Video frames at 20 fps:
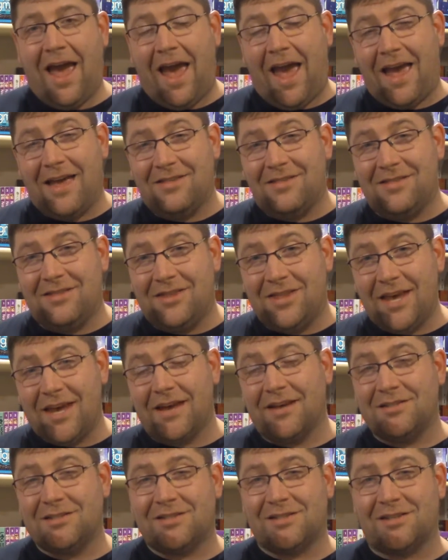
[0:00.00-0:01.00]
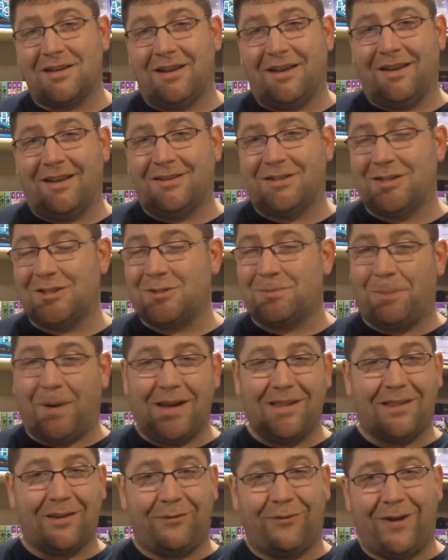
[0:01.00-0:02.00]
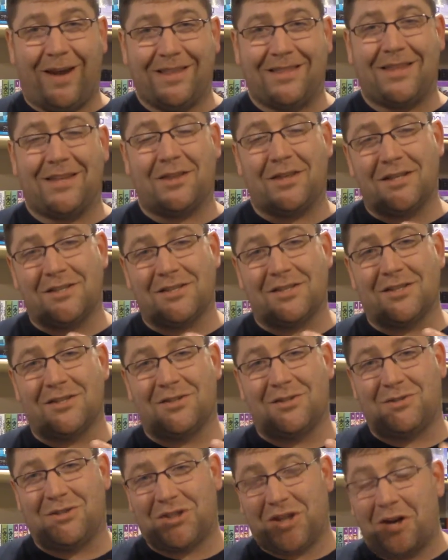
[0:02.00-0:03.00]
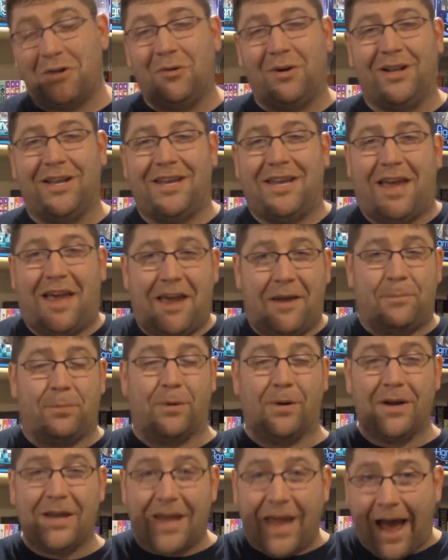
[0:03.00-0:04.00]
And this, despite the fact that this is generally a pretty